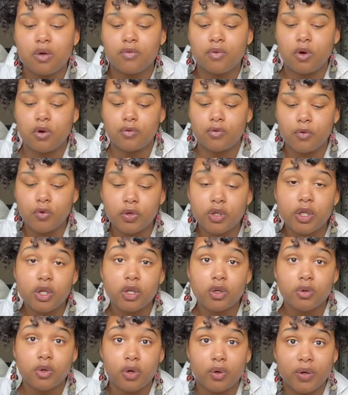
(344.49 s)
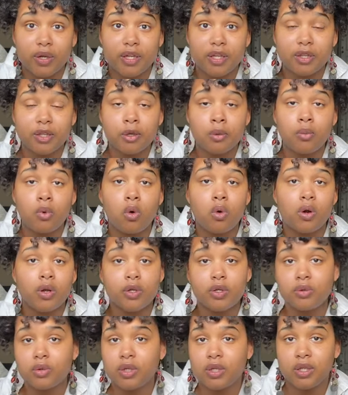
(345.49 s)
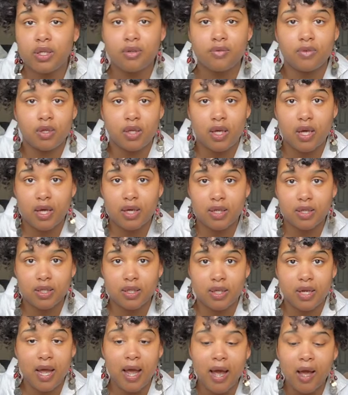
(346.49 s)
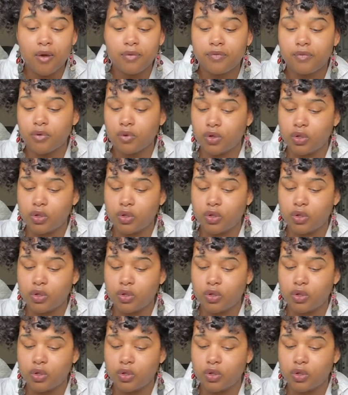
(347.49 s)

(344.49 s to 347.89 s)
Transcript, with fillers: for a full year curriculum, or you can even cut it in half.